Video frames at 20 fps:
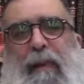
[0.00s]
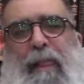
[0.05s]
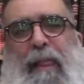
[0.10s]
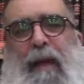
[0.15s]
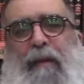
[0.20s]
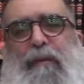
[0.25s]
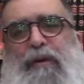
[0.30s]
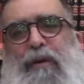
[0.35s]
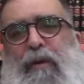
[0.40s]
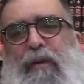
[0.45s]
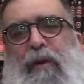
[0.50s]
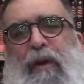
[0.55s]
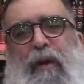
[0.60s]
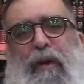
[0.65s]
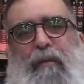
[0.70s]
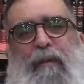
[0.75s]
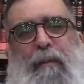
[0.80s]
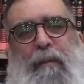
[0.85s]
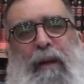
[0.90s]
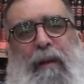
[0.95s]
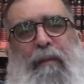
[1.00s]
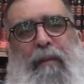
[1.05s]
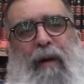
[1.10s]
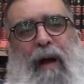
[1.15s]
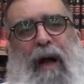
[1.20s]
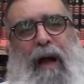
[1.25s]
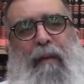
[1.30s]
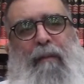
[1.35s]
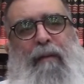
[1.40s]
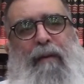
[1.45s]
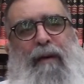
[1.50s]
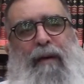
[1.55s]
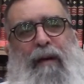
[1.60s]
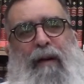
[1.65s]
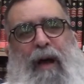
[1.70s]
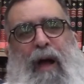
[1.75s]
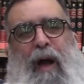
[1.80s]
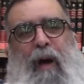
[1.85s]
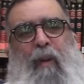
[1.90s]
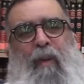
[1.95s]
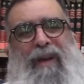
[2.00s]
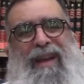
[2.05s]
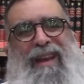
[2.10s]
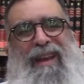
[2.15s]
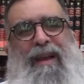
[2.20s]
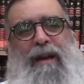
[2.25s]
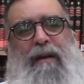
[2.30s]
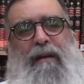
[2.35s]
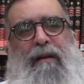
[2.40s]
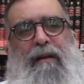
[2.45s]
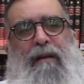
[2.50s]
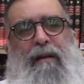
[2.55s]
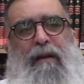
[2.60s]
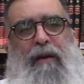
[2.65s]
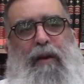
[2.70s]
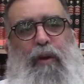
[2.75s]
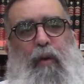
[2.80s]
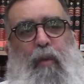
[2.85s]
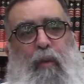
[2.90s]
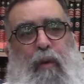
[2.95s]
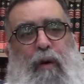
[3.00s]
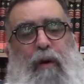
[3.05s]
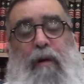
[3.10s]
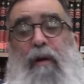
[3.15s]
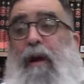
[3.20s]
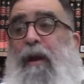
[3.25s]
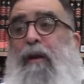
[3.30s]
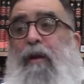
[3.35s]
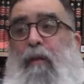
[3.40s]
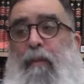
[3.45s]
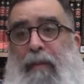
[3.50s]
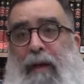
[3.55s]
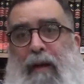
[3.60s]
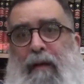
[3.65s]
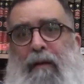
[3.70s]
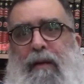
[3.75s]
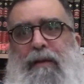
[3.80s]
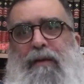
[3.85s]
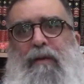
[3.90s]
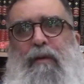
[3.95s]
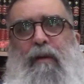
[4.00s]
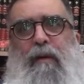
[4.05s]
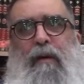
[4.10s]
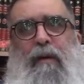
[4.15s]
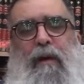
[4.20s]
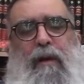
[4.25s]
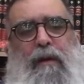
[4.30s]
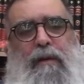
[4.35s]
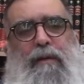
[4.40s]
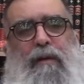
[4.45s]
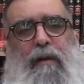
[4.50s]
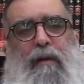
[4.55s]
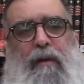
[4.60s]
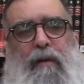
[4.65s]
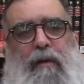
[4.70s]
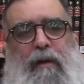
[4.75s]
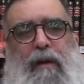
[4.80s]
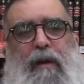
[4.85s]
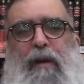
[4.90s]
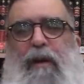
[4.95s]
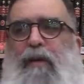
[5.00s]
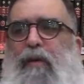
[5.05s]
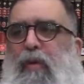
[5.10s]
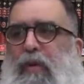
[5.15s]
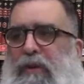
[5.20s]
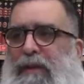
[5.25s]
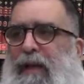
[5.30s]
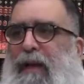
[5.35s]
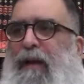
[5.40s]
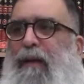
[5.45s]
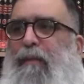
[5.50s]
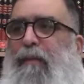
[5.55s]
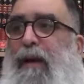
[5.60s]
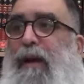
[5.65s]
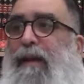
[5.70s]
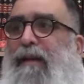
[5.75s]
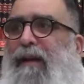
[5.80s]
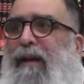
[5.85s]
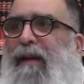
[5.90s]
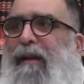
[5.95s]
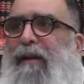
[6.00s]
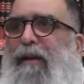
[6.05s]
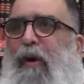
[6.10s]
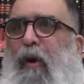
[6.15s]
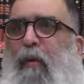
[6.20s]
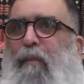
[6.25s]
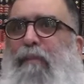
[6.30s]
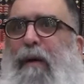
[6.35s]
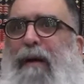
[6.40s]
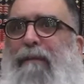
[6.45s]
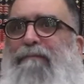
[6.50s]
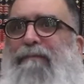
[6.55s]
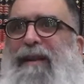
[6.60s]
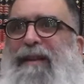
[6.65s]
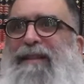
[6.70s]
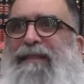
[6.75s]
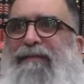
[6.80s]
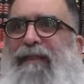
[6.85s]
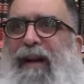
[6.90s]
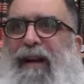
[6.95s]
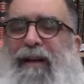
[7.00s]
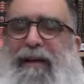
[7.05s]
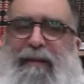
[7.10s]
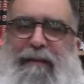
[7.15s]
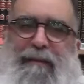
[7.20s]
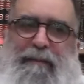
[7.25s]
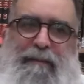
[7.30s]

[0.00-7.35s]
I'm sure you all remember how eager you were and your parents were also to celebrate your bar mitzvah.